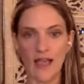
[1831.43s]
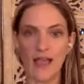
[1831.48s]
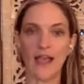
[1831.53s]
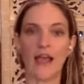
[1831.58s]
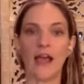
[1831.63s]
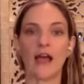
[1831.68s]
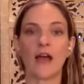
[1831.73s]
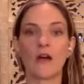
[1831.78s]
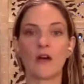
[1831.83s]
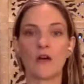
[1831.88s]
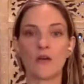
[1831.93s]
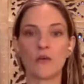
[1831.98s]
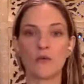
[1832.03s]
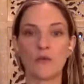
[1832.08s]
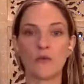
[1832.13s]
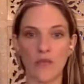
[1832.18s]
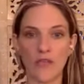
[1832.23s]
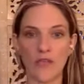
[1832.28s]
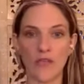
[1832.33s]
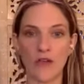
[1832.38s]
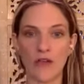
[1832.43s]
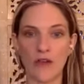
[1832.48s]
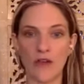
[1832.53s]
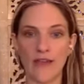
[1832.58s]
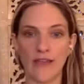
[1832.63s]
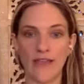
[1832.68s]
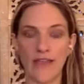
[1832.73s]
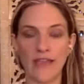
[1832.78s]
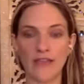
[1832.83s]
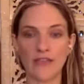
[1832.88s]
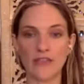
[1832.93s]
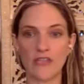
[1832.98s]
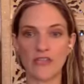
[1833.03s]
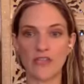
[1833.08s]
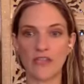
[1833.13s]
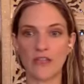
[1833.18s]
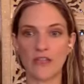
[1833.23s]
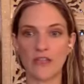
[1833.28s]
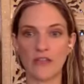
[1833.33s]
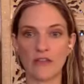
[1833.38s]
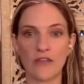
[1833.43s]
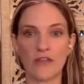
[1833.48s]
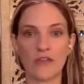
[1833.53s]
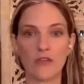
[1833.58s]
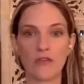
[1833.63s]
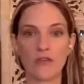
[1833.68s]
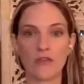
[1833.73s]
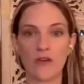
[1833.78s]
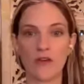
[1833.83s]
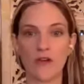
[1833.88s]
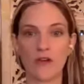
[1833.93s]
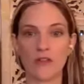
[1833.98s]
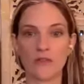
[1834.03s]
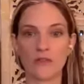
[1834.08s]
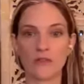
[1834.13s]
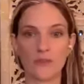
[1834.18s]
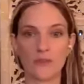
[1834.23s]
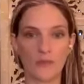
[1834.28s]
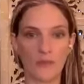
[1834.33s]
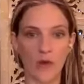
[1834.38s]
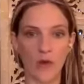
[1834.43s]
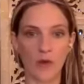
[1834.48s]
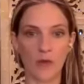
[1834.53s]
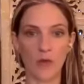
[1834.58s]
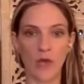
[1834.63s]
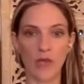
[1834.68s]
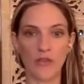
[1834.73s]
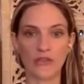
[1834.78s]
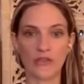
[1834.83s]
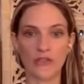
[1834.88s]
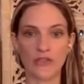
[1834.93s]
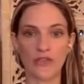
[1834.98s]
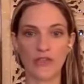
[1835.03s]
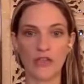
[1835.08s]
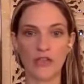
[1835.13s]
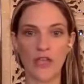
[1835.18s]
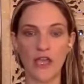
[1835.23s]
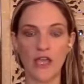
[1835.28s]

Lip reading: how we are engaging in our posture